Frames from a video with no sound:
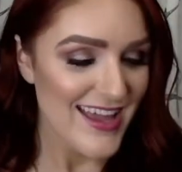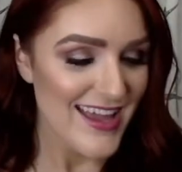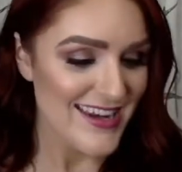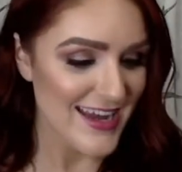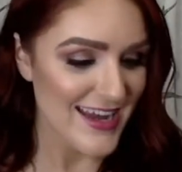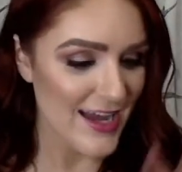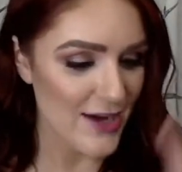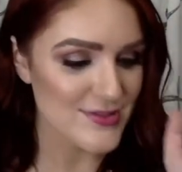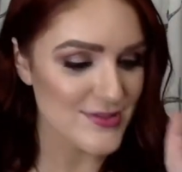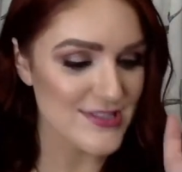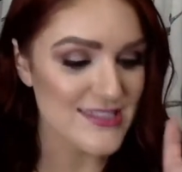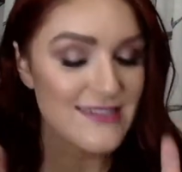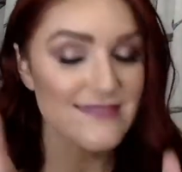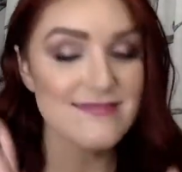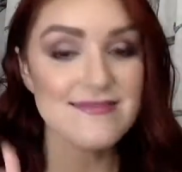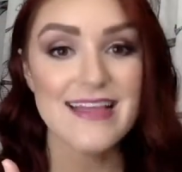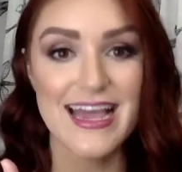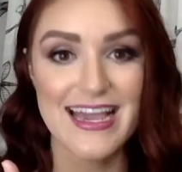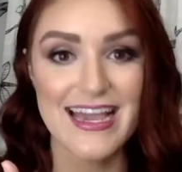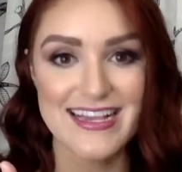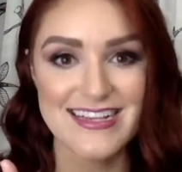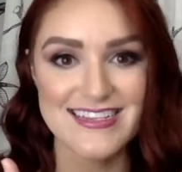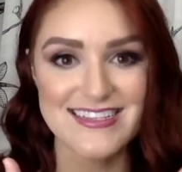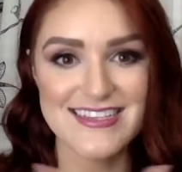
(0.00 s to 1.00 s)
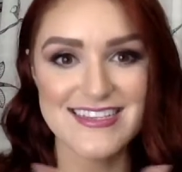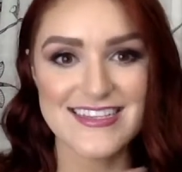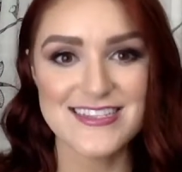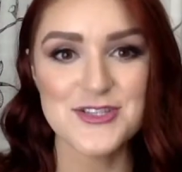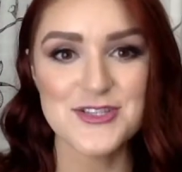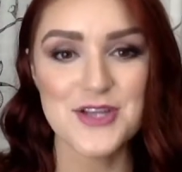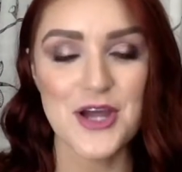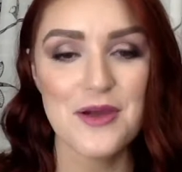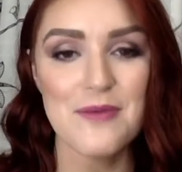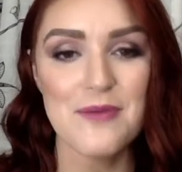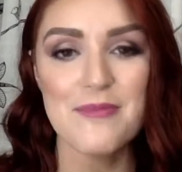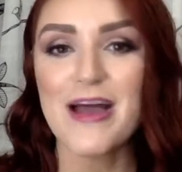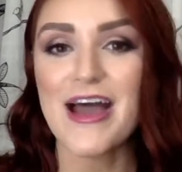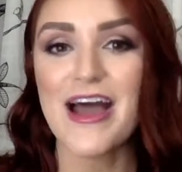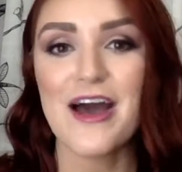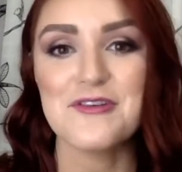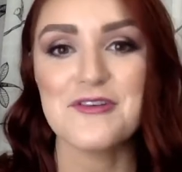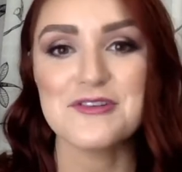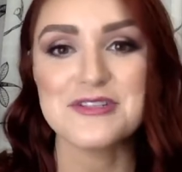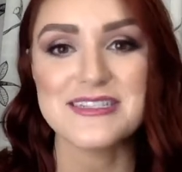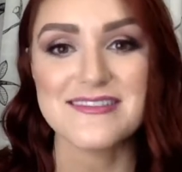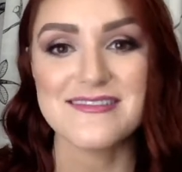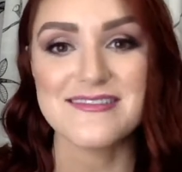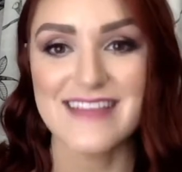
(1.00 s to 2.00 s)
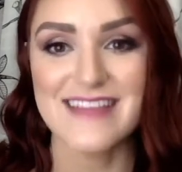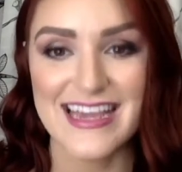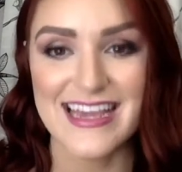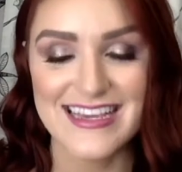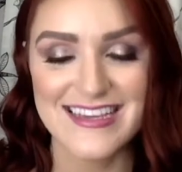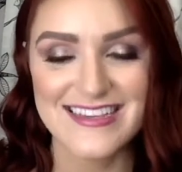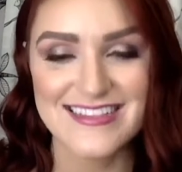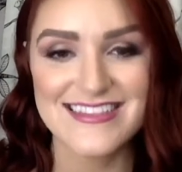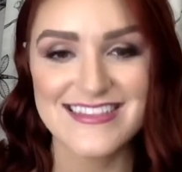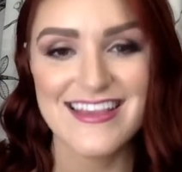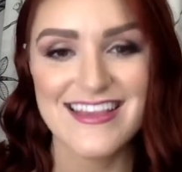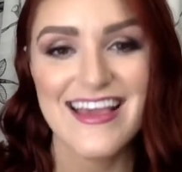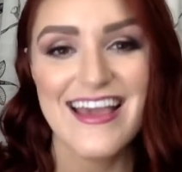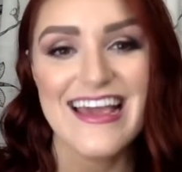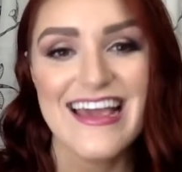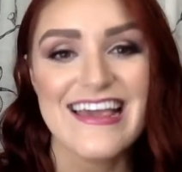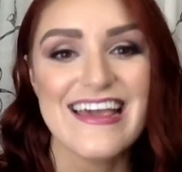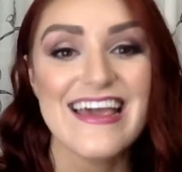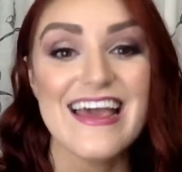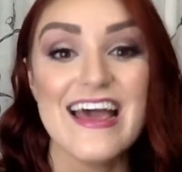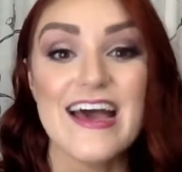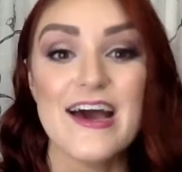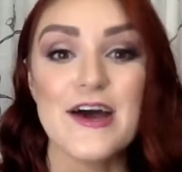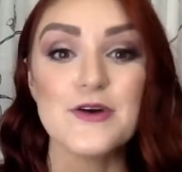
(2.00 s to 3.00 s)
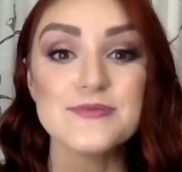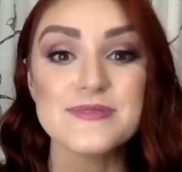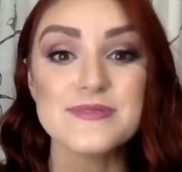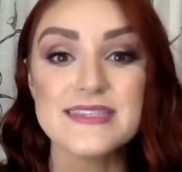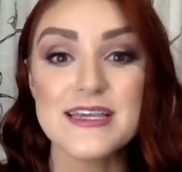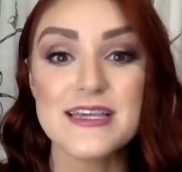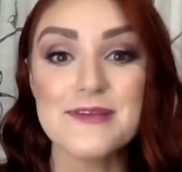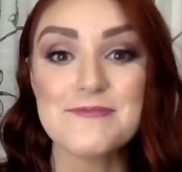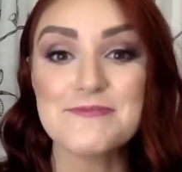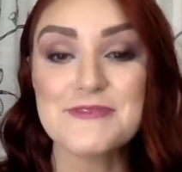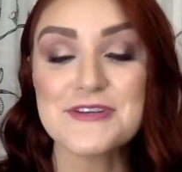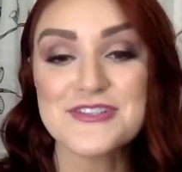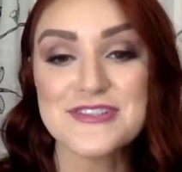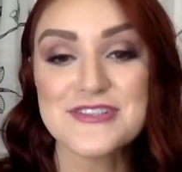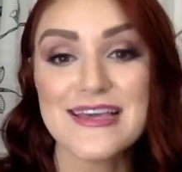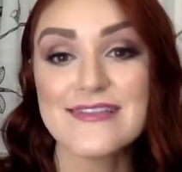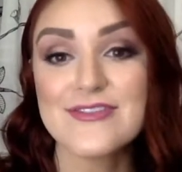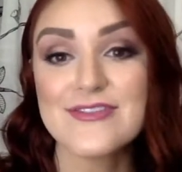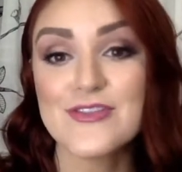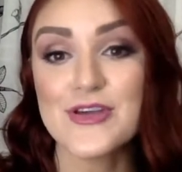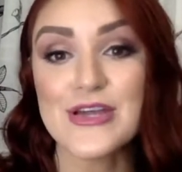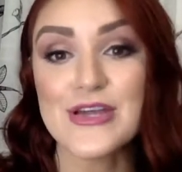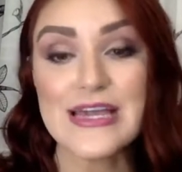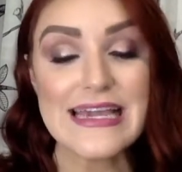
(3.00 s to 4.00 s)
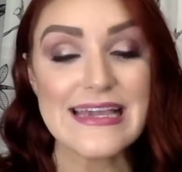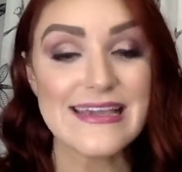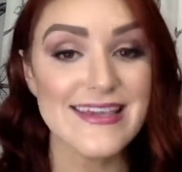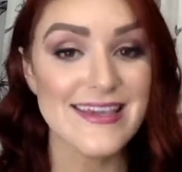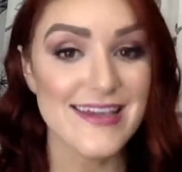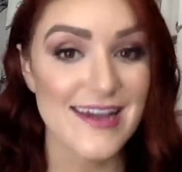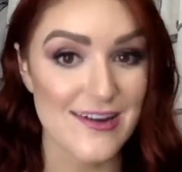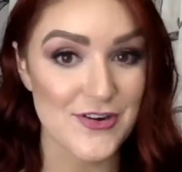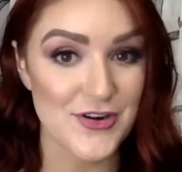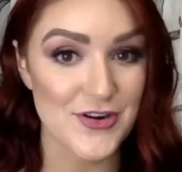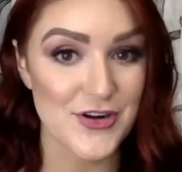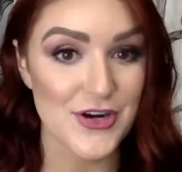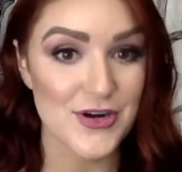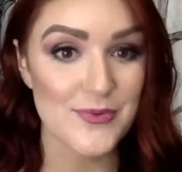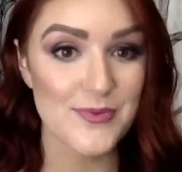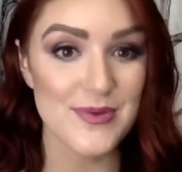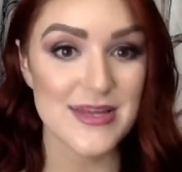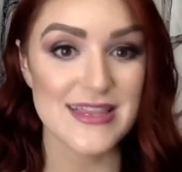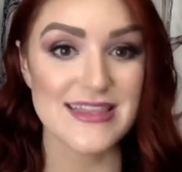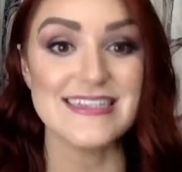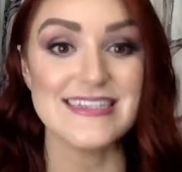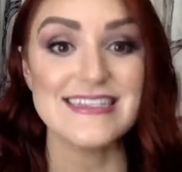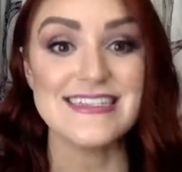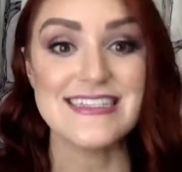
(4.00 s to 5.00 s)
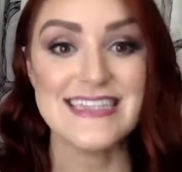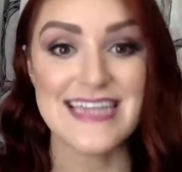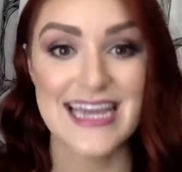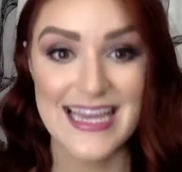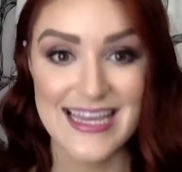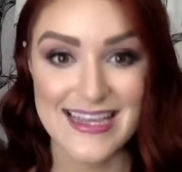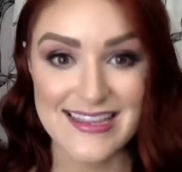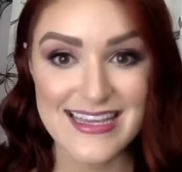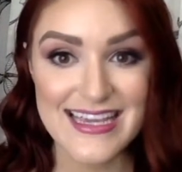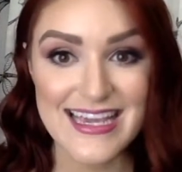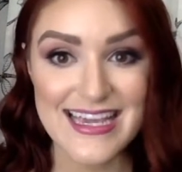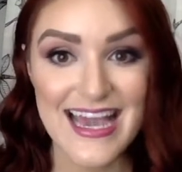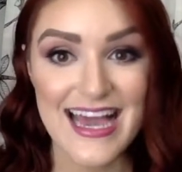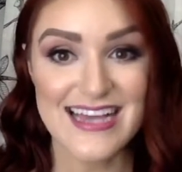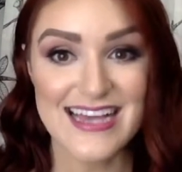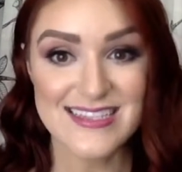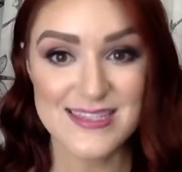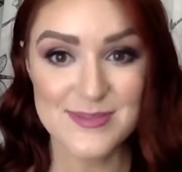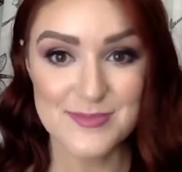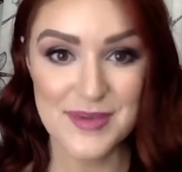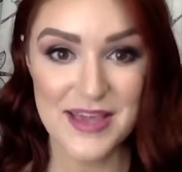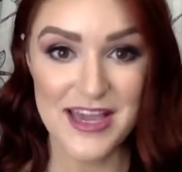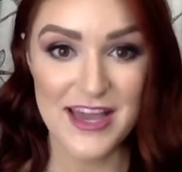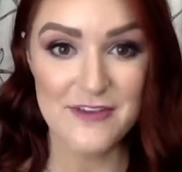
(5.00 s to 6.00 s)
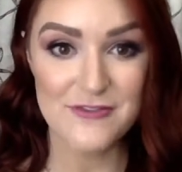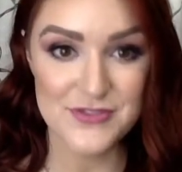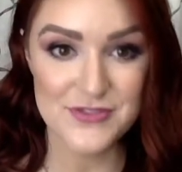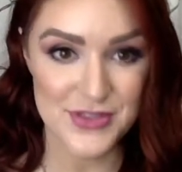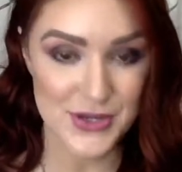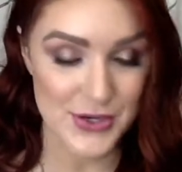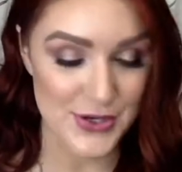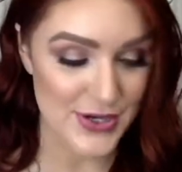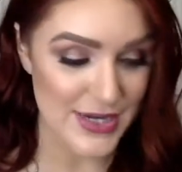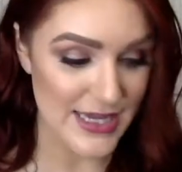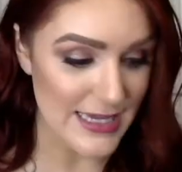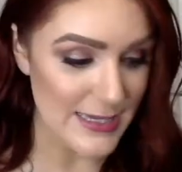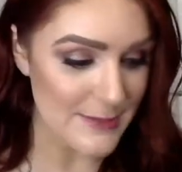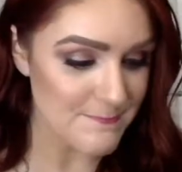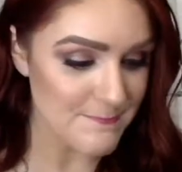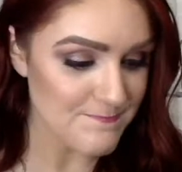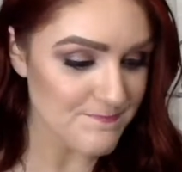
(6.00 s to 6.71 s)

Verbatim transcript: Now, delays. Let's talk about how it delays. It helps keep your skin looking younger with a daily SPF 30.